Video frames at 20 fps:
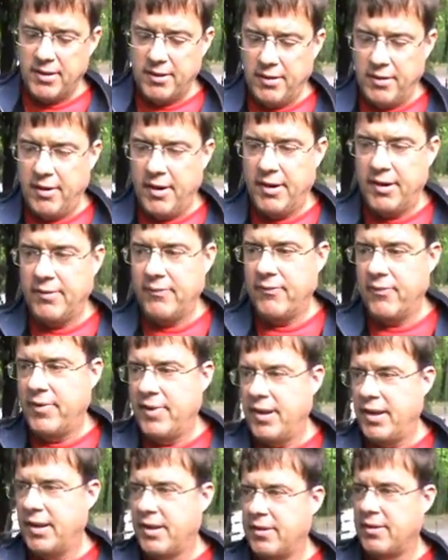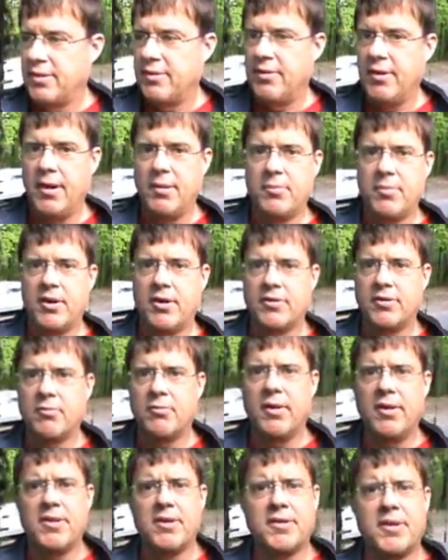They're not even like they're not because of the
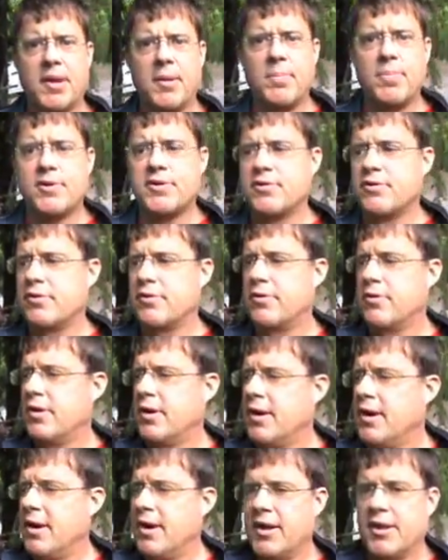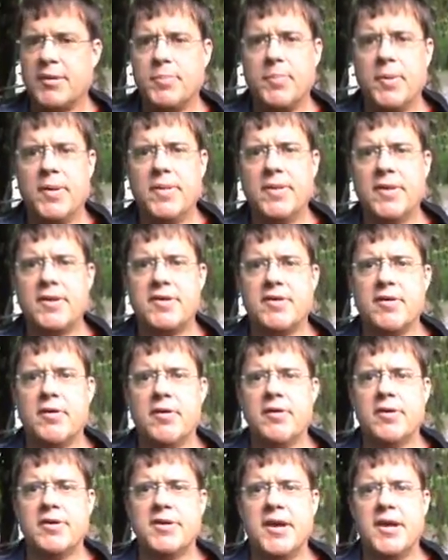way the temperature has been this year
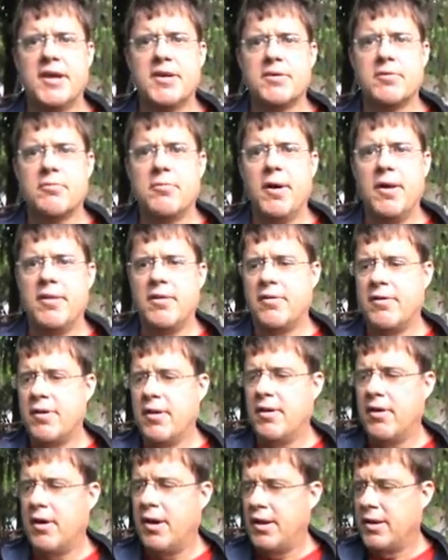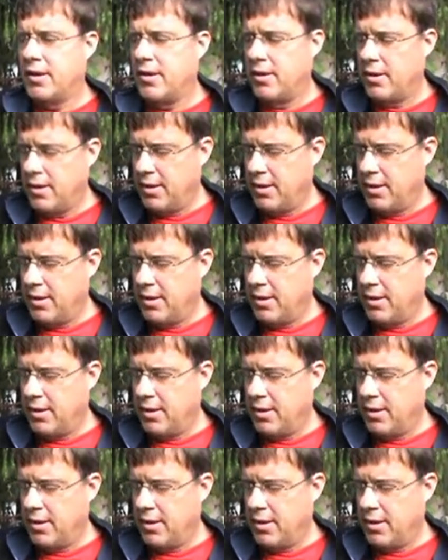and the change of weather, they're not,